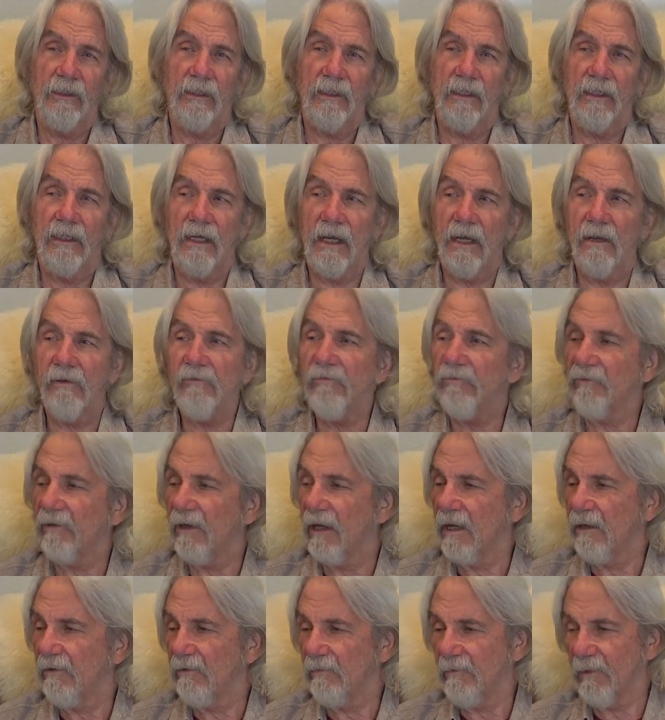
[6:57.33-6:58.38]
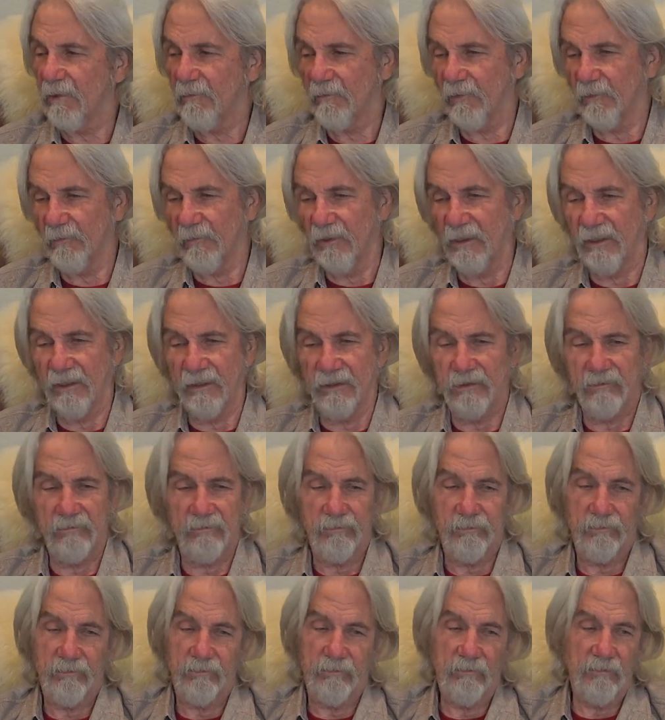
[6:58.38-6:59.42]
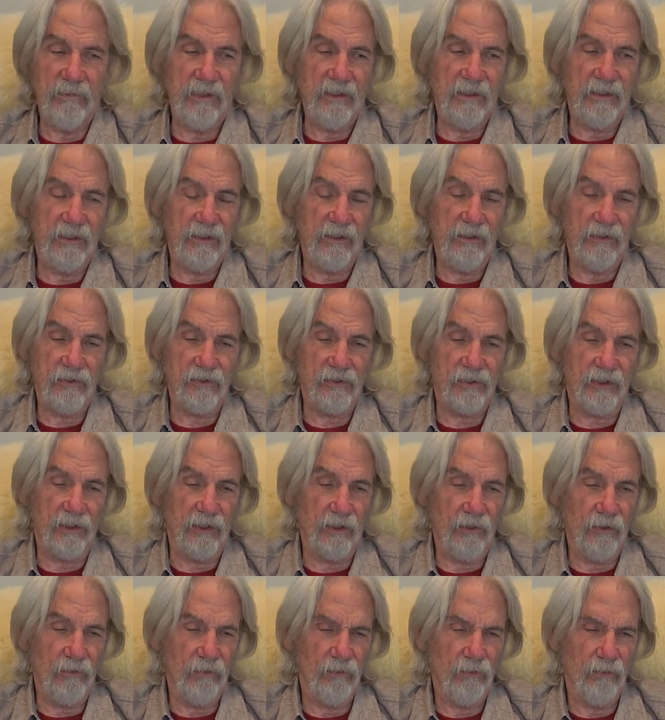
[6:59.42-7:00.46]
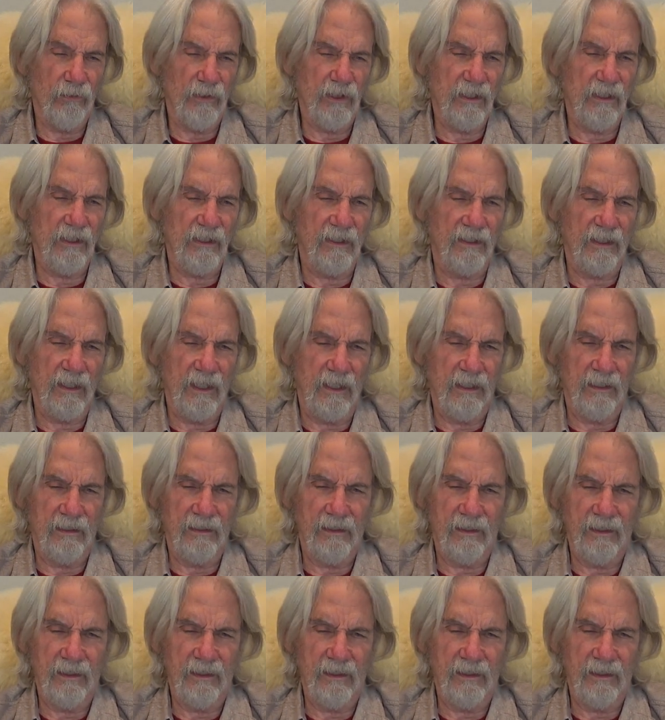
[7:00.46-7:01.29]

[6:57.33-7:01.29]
And I've, I remember many, many years ago reading that and